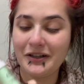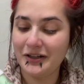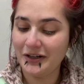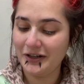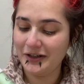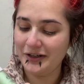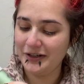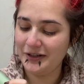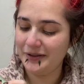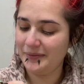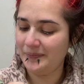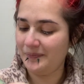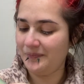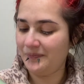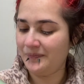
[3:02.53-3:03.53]

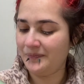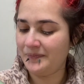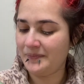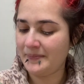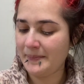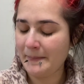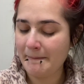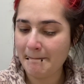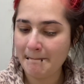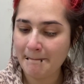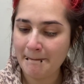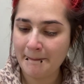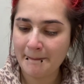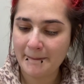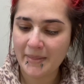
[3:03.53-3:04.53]
And
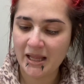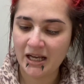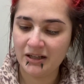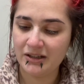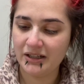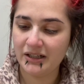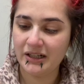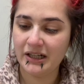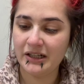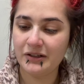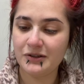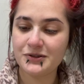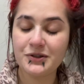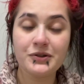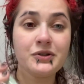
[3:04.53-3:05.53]
then I
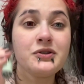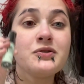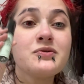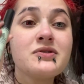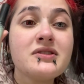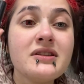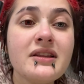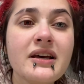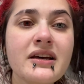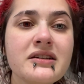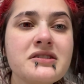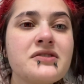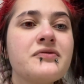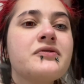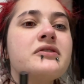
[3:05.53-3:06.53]
also use
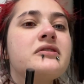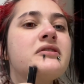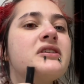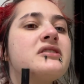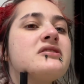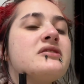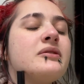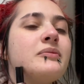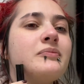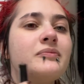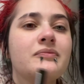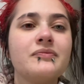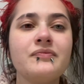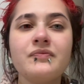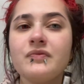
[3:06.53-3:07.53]
this for like
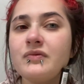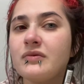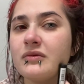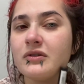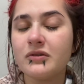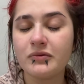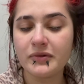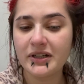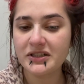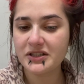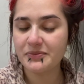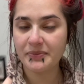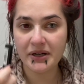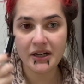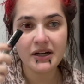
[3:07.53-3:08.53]
some red
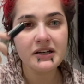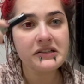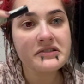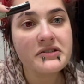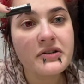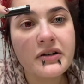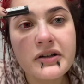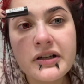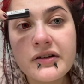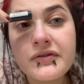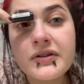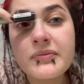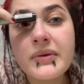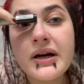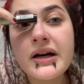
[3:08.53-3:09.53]
spots or
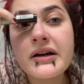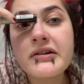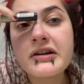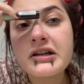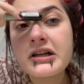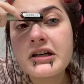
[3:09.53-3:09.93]
even my